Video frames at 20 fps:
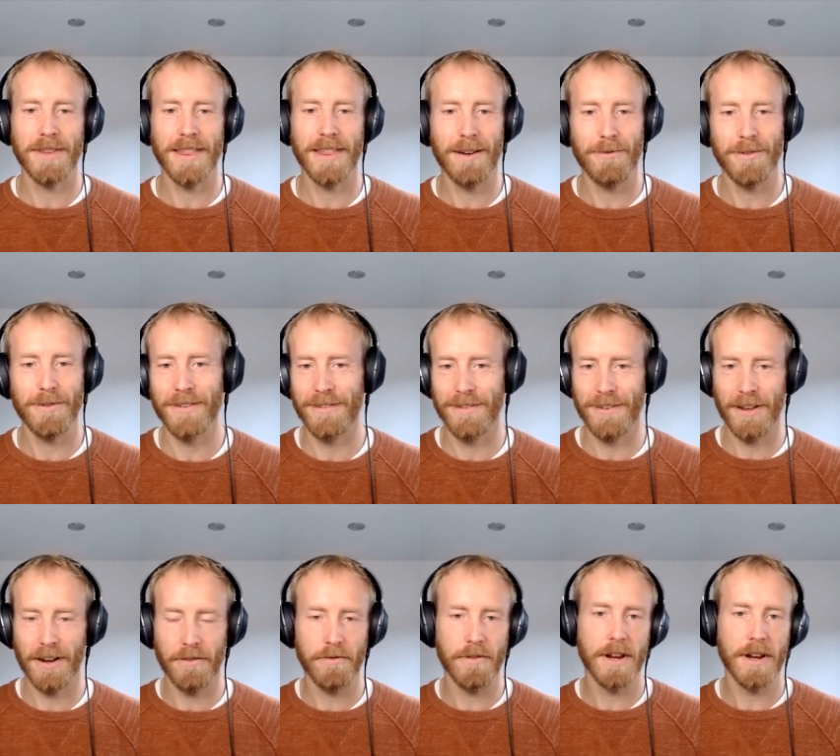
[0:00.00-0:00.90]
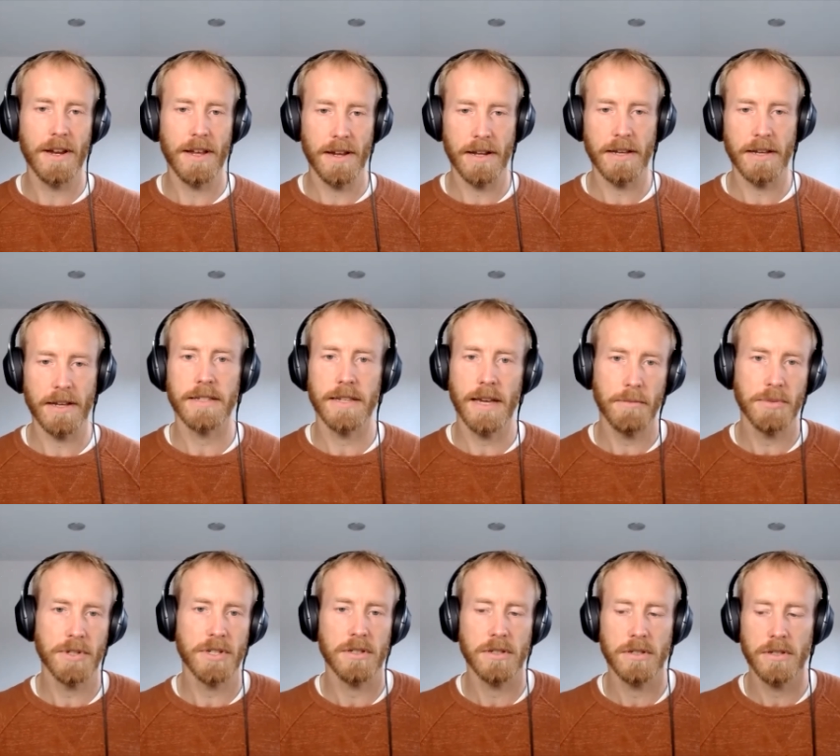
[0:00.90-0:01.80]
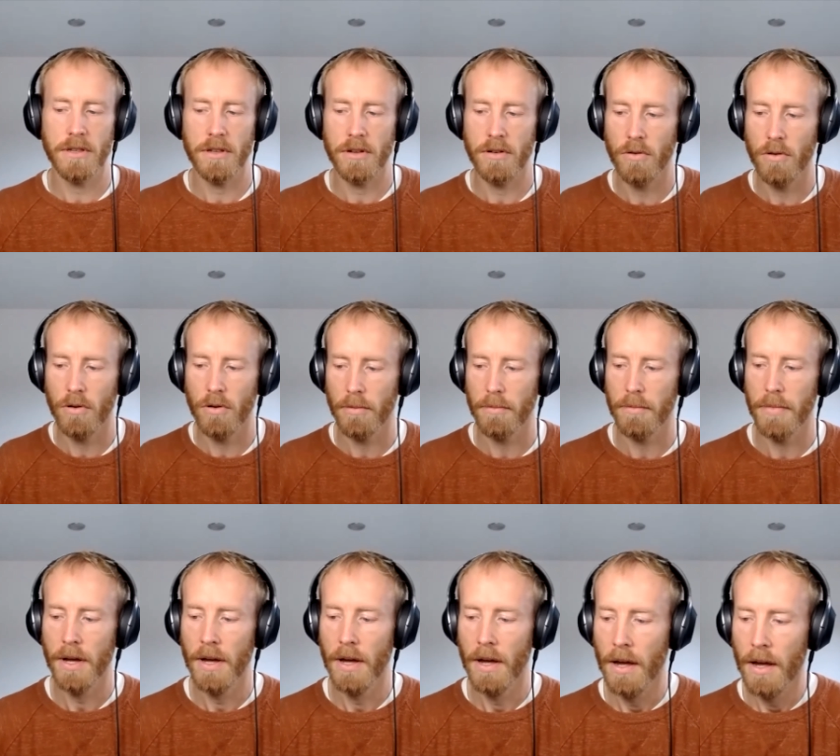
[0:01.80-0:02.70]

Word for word: but that was you know really an exception to the norm.